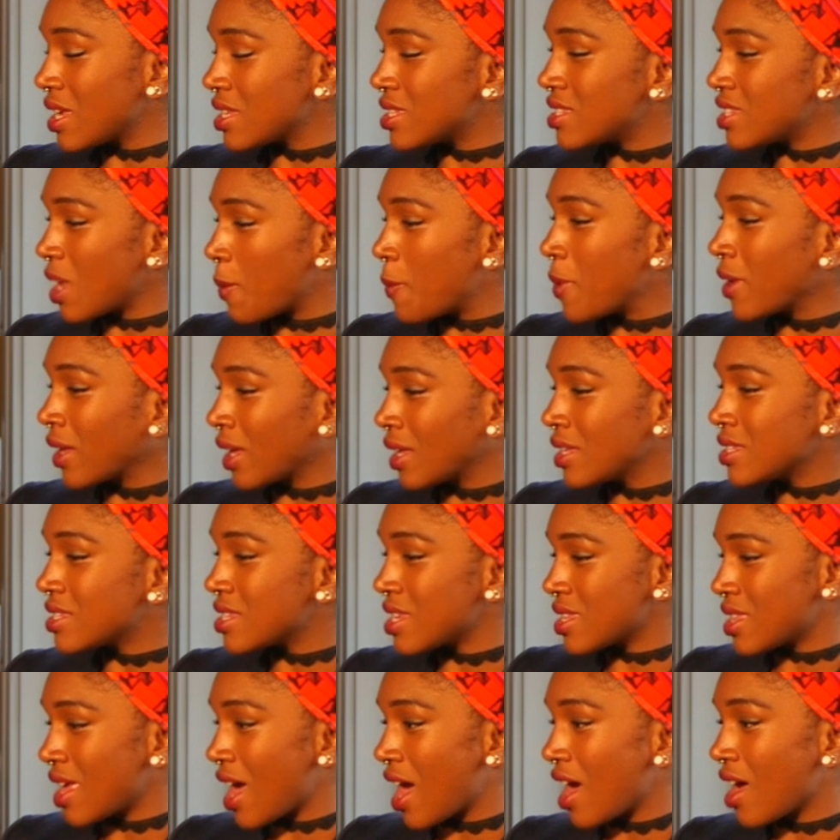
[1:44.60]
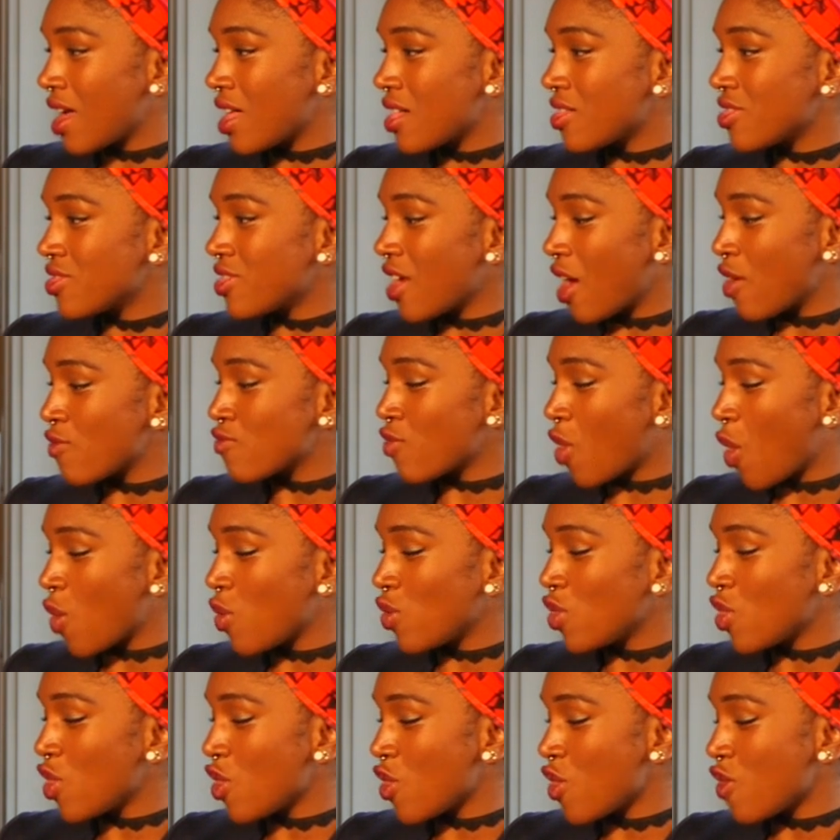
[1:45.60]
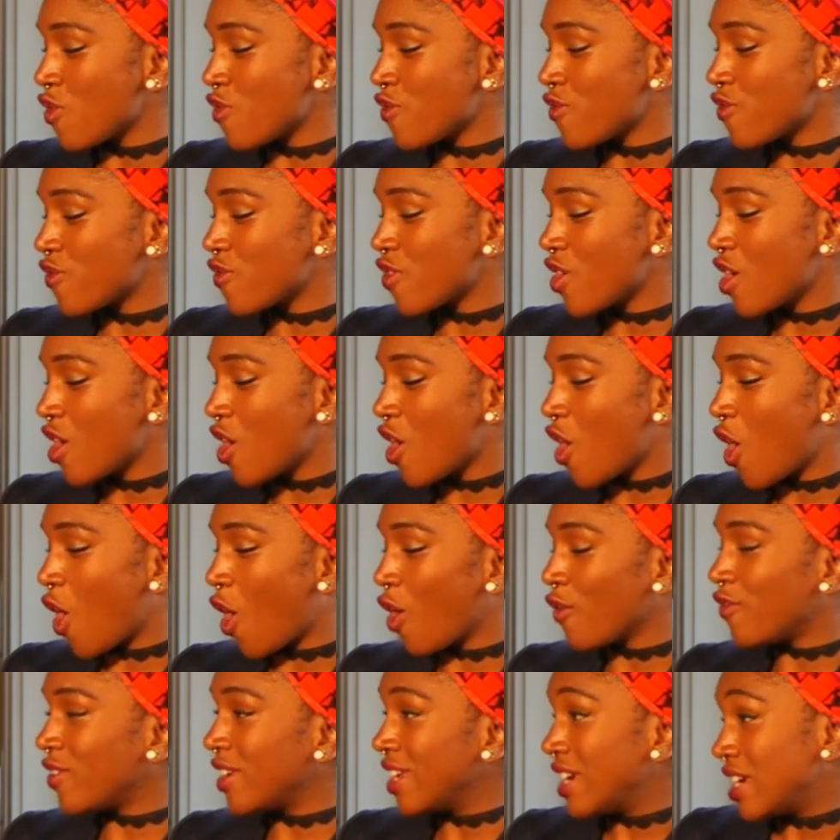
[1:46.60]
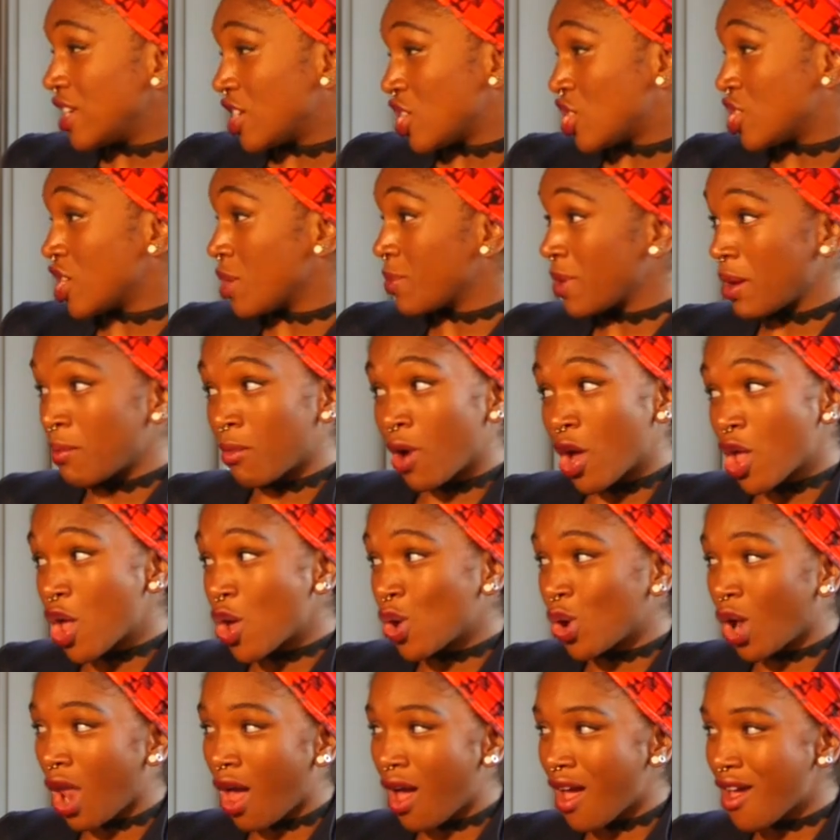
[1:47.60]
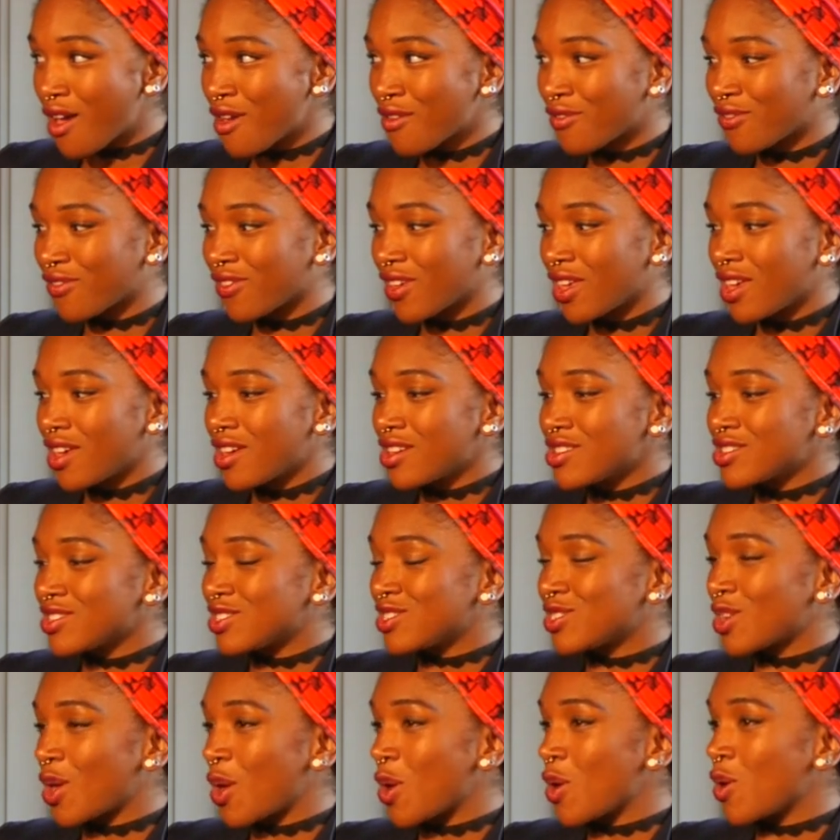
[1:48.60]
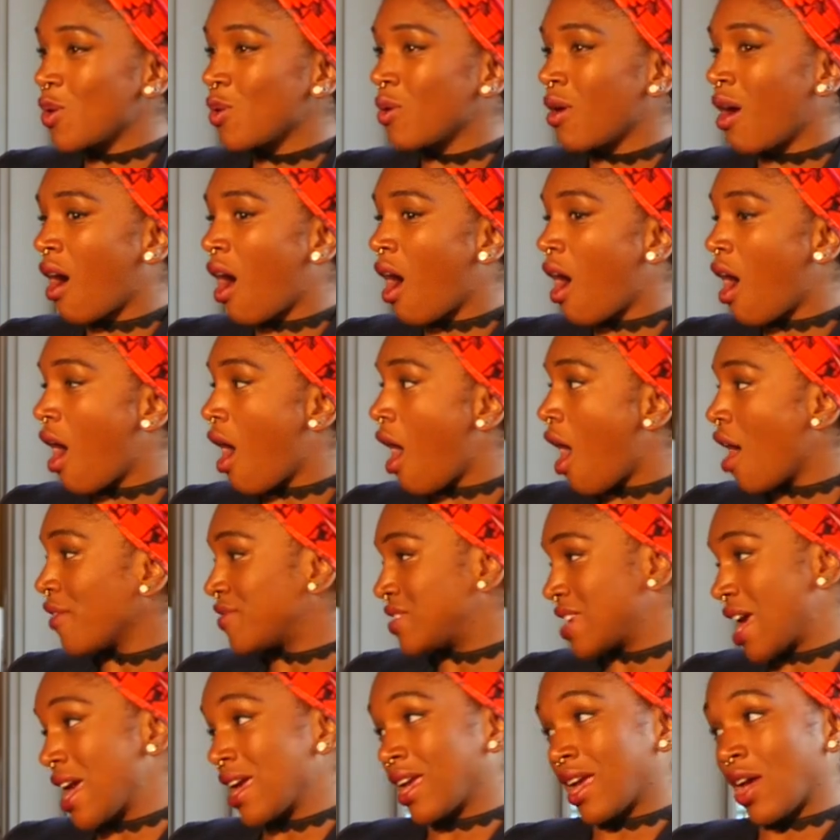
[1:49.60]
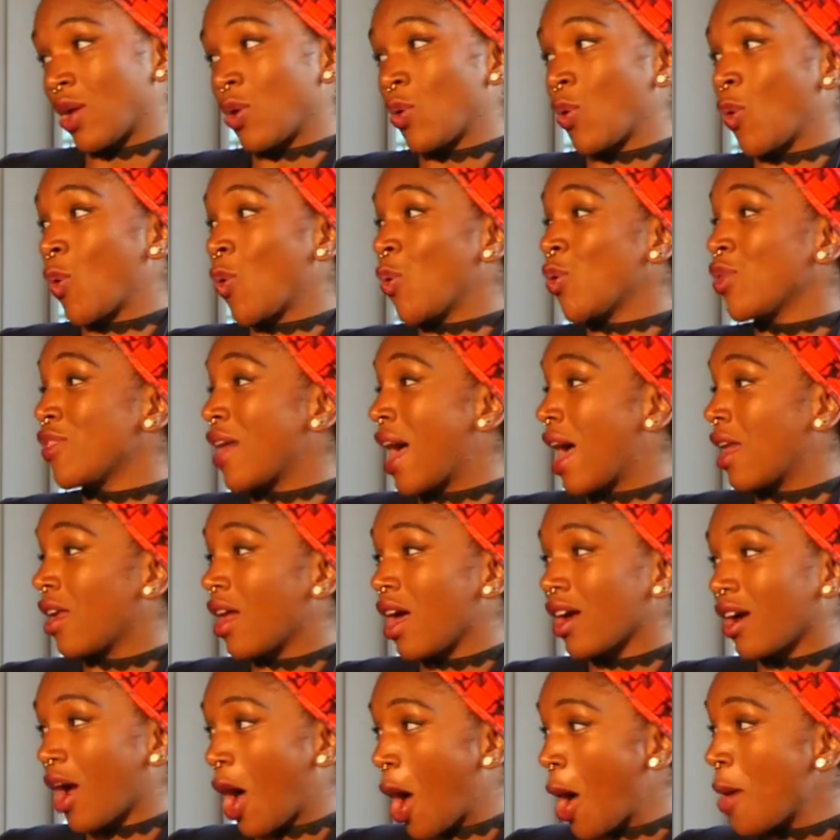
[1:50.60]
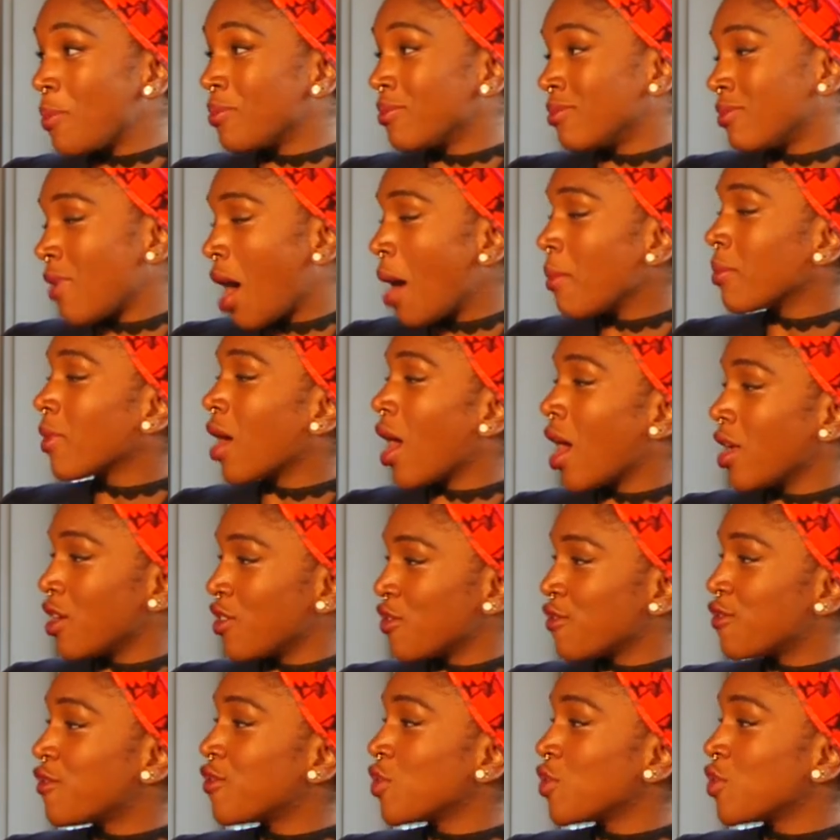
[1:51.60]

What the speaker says: stepping into that role of leadership in my own life. So I've taken all that, like, I'm kind of